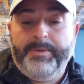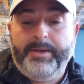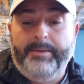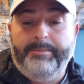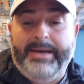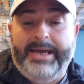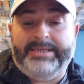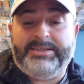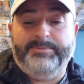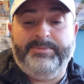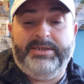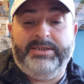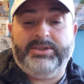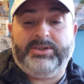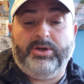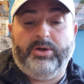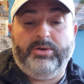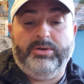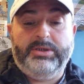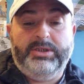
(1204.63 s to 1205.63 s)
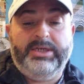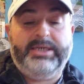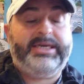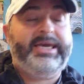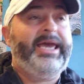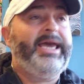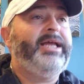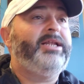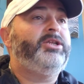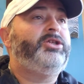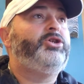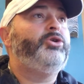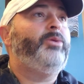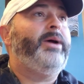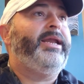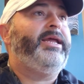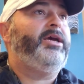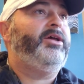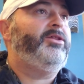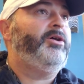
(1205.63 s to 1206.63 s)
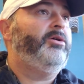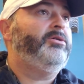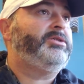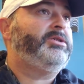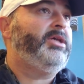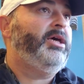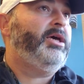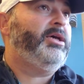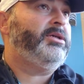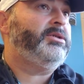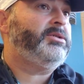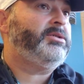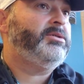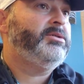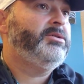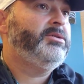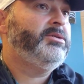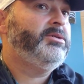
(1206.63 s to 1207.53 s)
Imagine being told you can't do any of those things.